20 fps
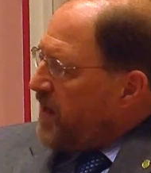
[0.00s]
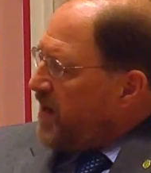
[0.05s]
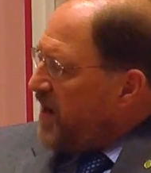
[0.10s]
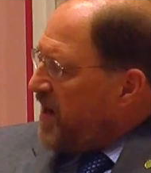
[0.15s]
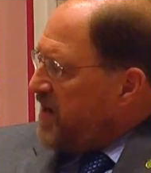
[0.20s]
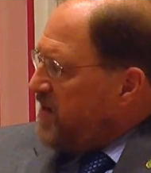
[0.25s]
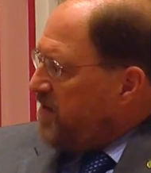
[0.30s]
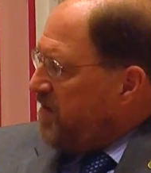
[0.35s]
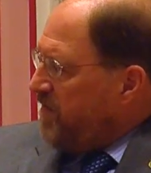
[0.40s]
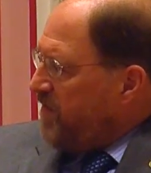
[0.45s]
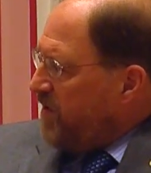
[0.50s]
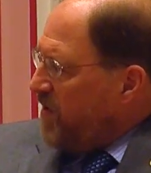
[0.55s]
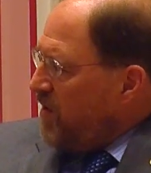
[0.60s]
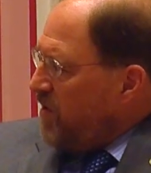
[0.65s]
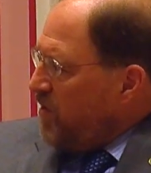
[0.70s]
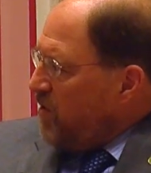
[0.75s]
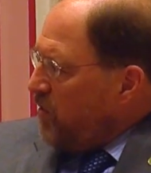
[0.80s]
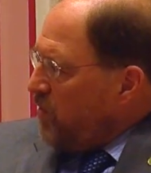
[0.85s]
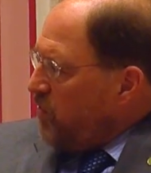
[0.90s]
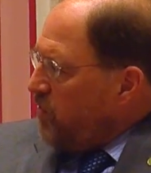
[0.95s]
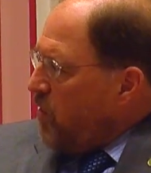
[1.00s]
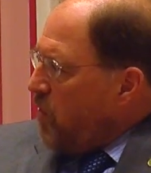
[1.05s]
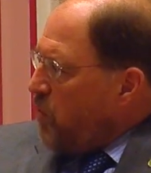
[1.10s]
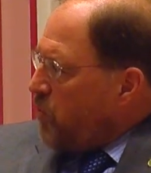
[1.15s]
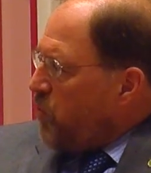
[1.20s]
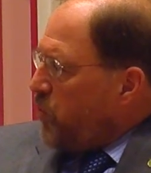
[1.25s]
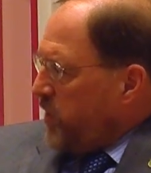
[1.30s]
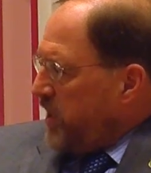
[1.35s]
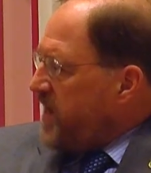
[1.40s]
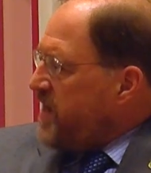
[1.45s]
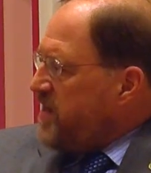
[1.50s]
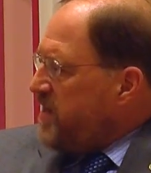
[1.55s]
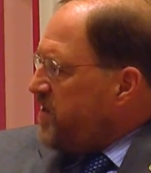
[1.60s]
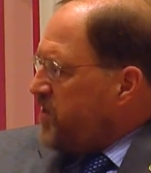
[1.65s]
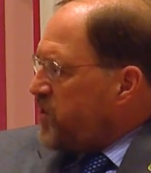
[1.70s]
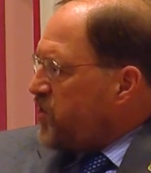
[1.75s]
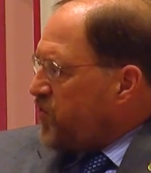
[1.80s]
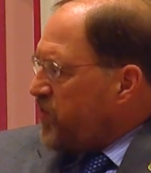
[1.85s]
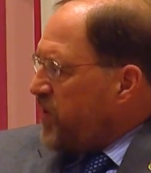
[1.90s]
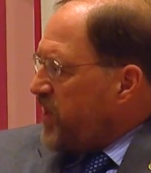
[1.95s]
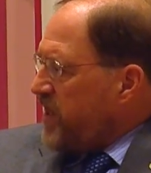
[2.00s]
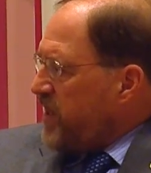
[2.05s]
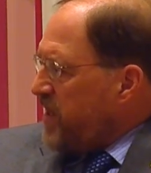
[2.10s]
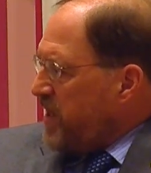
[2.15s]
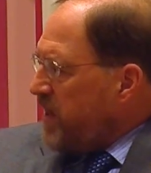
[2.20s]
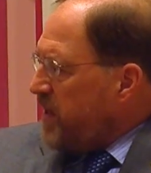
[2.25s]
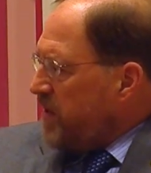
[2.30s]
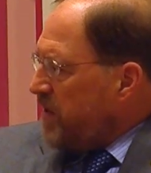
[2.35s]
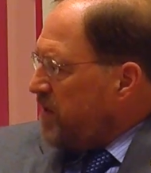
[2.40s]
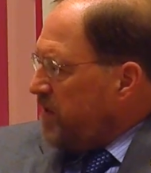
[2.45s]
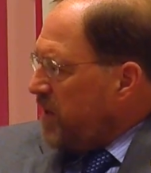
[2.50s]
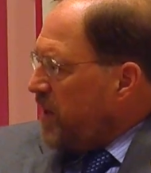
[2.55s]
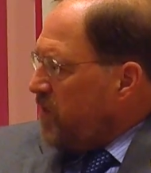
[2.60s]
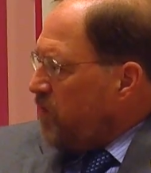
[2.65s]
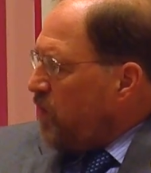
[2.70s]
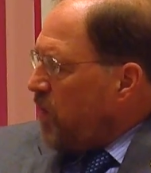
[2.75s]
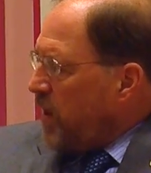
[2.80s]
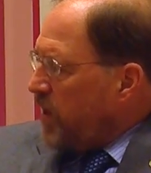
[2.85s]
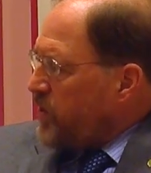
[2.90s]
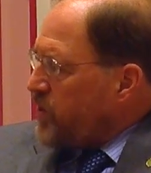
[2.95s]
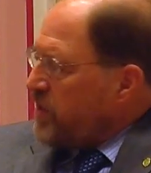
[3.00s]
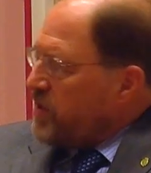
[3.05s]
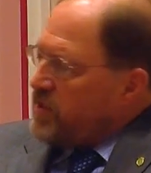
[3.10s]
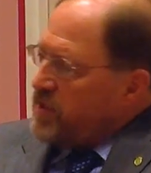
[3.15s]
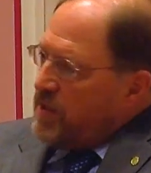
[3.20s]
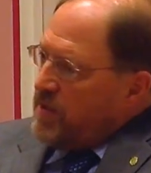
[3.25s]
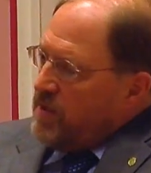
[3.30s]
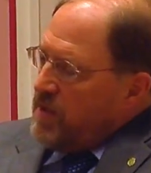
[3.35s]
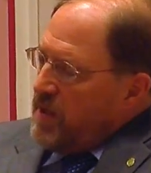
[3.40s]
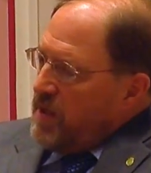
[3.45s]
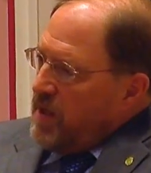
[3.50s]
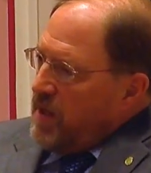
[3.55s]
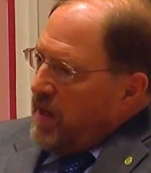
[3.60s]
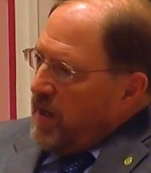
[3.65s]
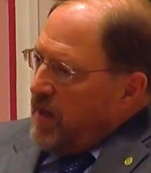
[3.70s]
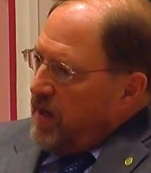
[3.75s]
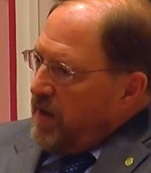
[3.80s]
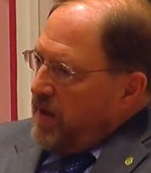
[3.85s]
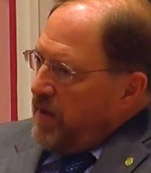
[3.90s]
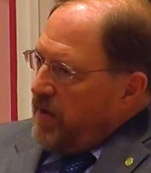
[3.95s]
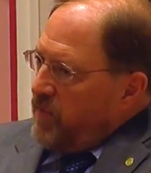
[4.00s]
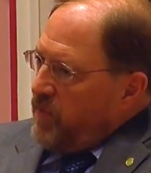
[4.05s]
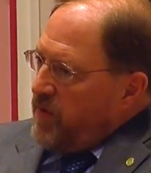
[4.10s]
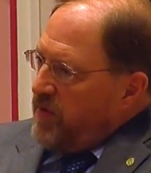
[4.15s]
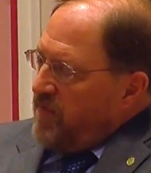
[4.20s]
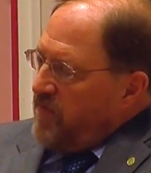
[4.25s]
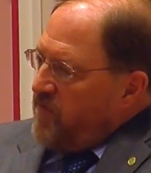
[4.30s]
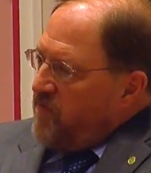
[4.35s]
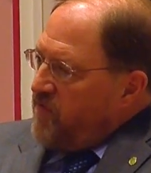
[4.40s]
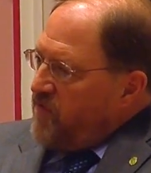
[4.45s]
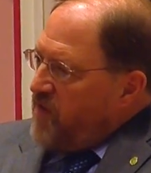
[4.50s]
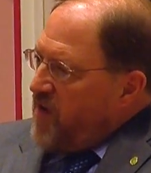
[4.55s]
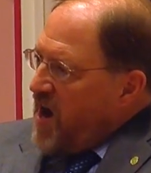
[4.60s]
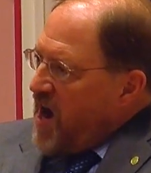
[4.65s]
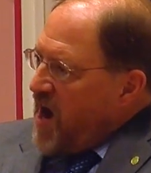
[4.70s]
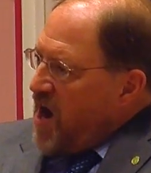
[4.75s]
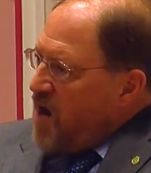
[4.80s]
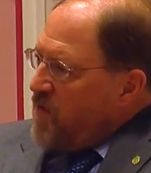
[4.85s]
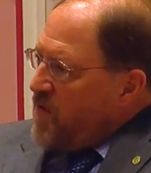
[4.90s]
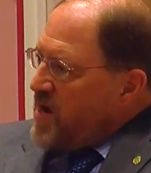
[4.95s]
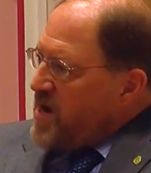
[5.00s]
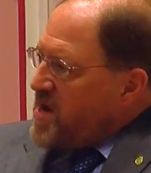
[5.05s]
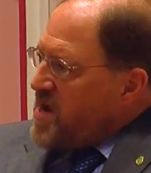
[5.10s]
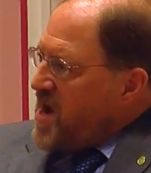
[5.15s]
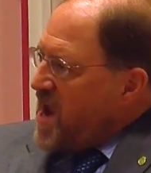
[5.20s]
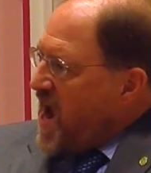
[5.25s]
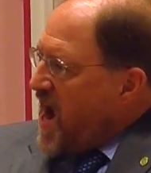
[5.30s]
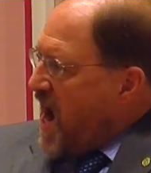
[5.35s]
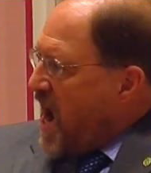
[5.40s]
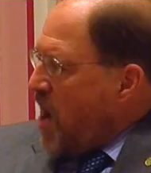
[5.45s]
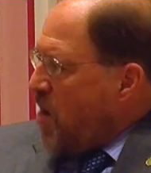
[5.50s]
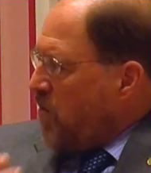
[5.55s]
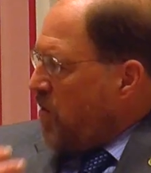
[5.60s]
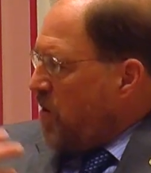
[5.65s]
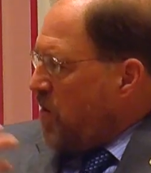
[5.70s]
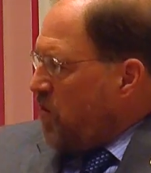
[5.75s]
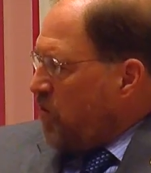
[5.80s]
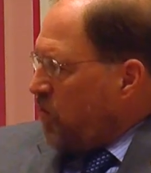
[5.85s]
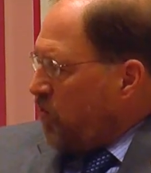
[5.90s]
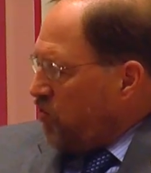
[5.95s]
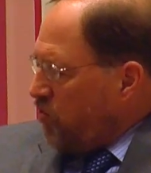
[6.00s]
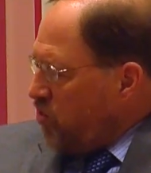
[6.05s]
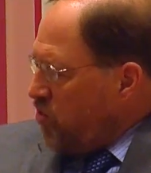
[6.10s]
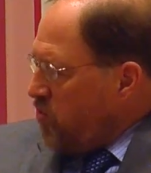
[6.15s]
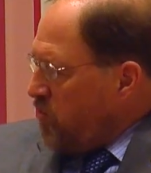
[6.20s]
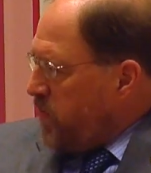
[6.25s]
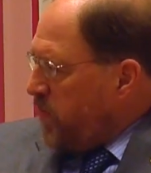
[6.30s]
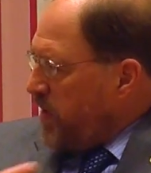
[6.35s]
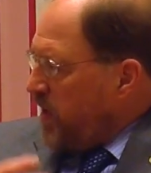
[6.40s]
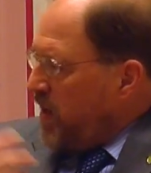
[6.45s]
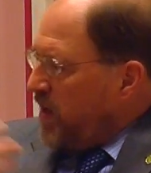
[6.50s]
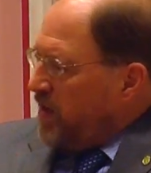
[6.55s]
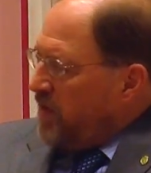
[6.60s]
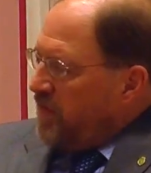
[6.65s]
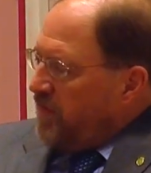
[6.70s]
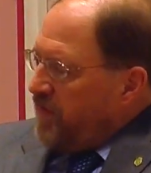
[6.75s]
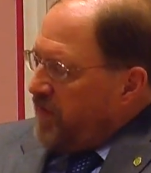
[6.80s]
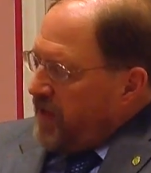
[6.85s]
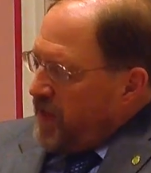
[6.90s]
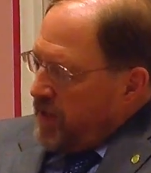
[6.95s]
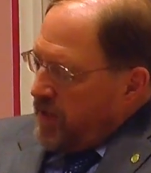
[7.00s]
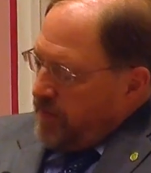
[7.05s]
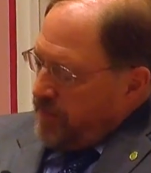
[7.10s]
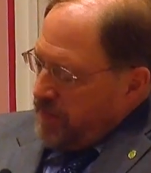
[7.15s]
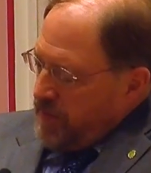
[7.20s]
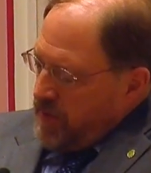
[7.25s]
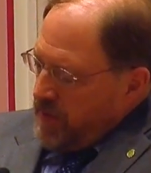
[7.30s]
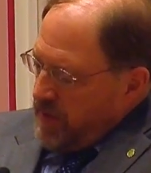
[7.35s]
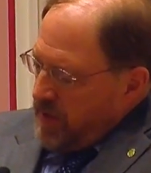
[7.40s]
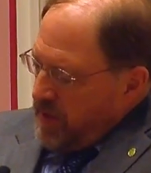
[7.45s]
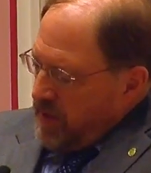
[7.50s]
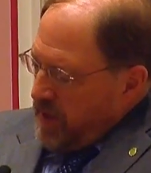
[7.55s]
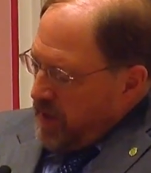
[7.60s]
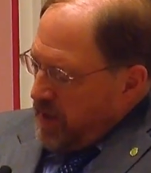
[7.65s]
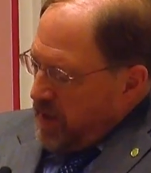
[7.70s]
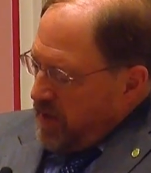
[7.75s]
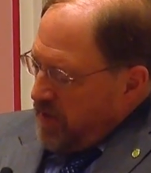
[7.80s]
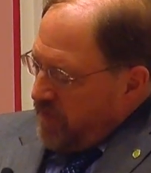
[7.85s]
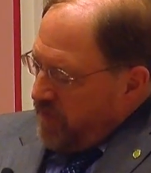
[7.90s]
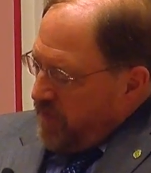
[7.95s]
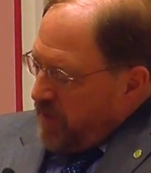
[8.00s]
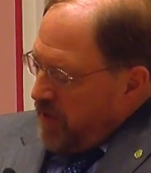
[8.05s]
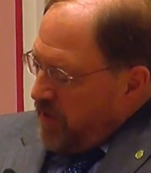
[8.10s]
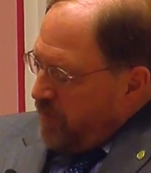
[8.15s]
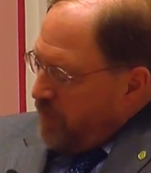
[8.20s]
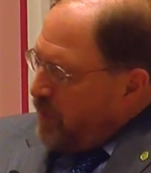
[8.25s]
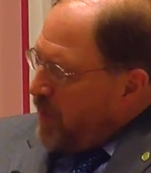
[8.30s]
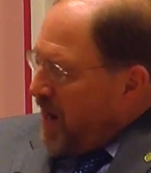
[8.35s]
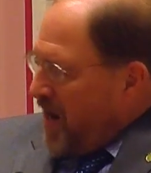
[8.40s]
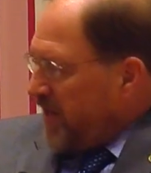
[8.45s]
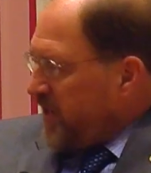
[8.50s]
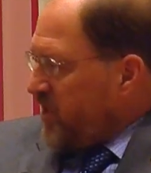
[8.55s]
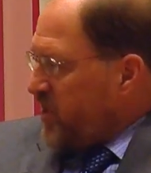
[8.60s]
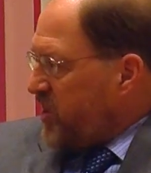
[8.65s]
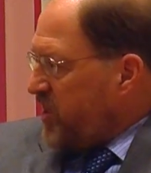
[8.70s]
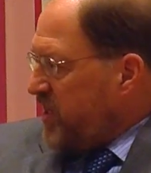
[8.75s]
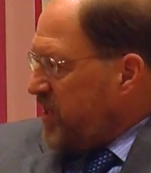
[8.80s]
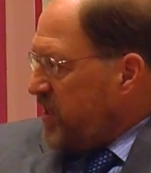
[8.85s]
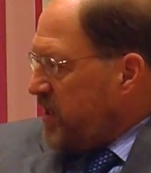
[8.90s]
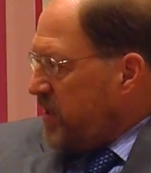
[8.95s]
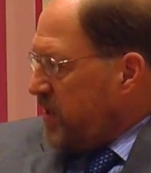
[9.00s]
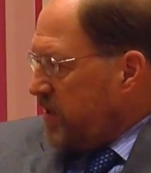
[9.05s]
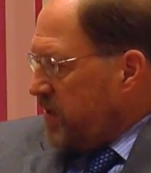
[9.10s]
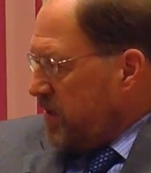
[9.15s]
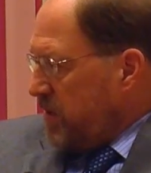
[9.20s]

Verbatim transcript: a kind of local industry in in Washington uh, with a very narrow group of. Uh, Of, of policy